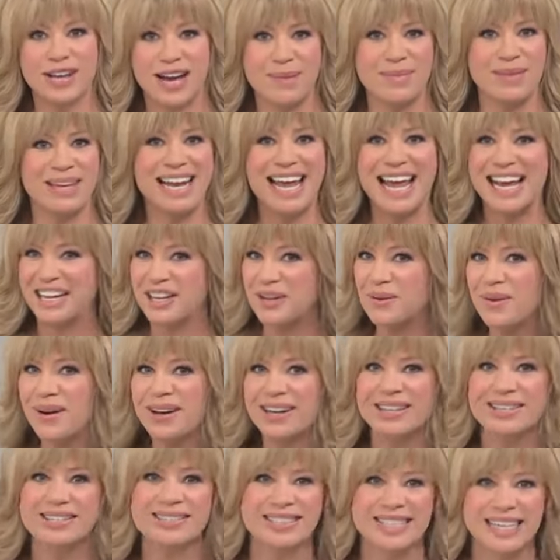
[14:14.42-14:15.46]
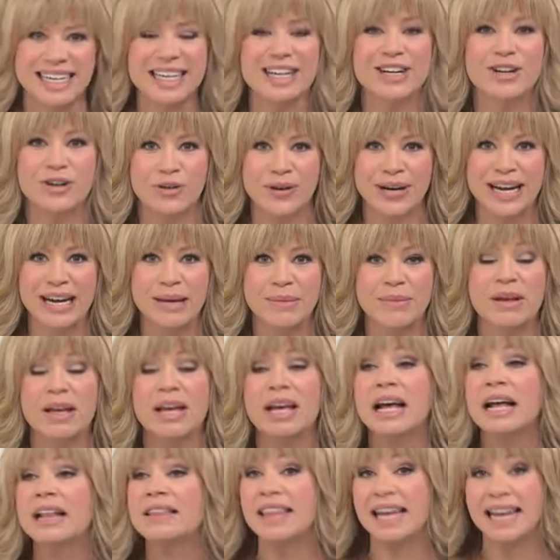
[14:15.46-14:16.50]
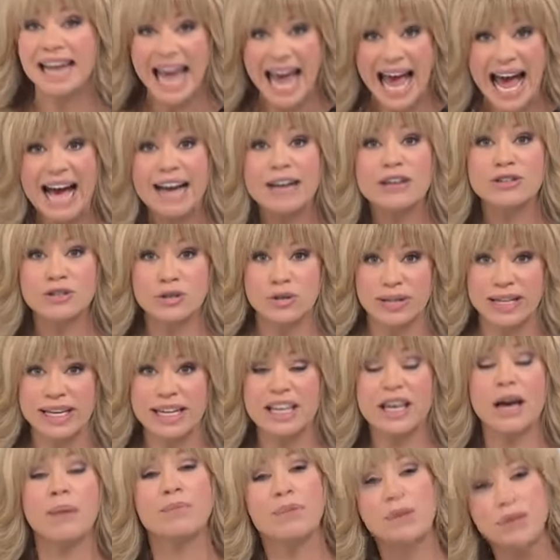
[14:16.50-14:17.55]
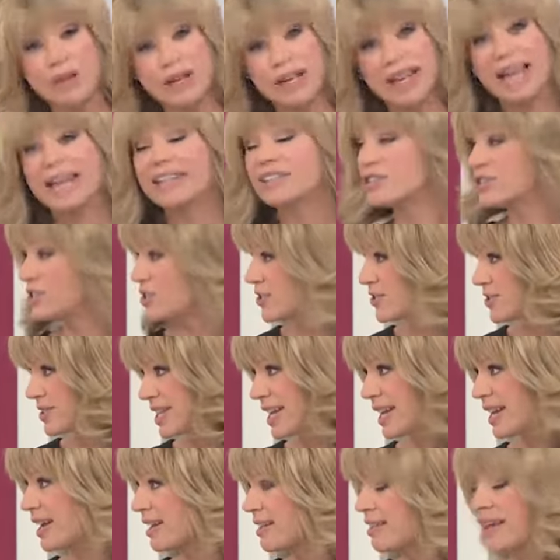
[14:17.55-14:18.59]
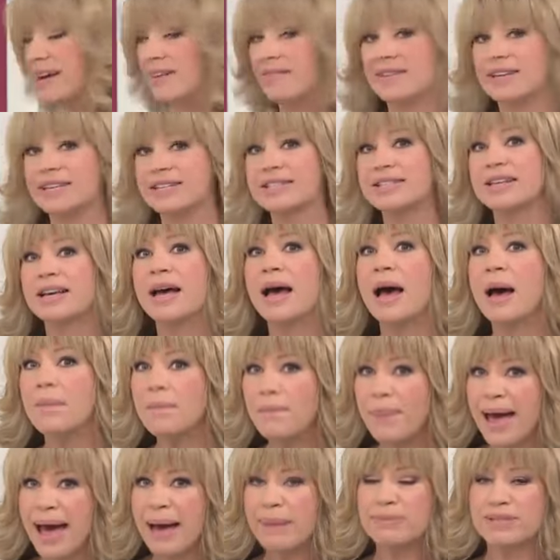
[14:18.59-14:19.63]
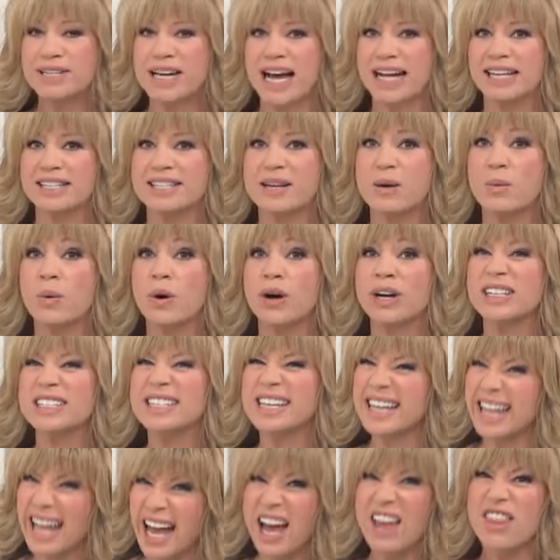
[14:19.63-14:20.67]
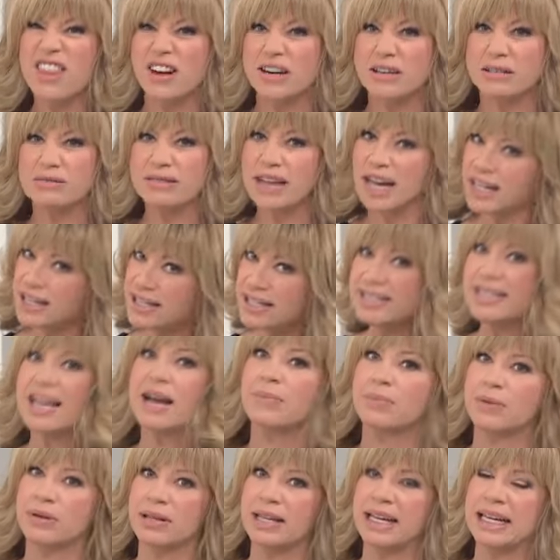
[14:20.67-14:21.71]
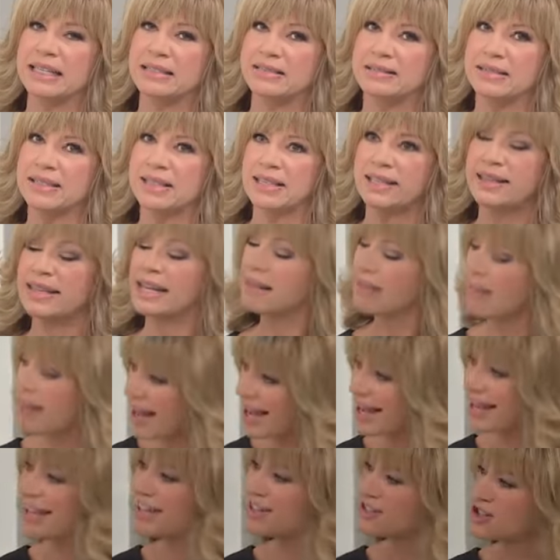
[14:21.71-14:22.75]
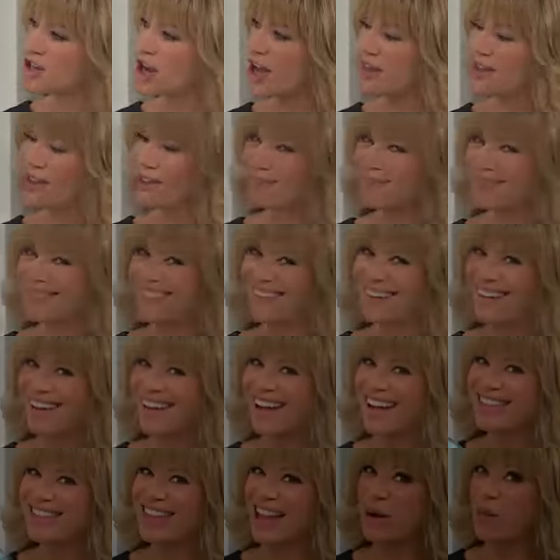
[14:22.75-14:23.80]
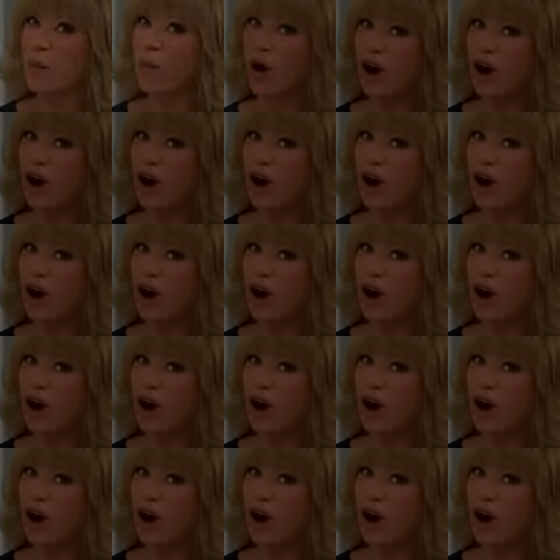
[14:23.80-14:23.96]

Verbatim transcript: time that anyone is seeing a cream that actually communicates to your skin, I love this, peptides that work together, not separately. They like each other. they